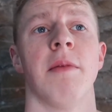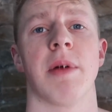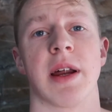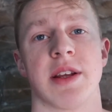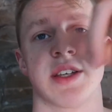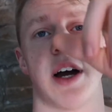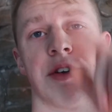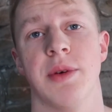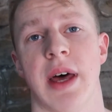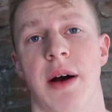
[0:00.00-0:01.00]
but I'm going to start
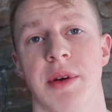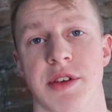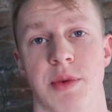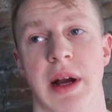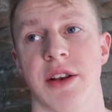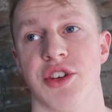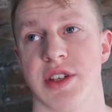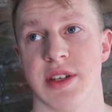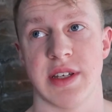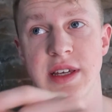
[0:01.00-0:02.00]
doing that one as well,
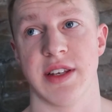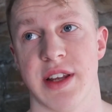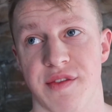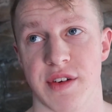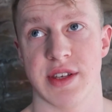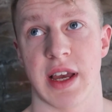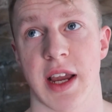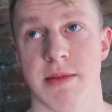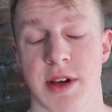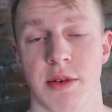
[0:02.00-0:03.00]
just to see the difference that
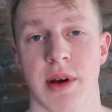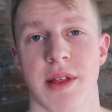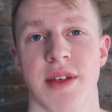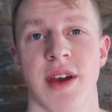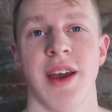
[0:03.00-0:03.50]
comes out with.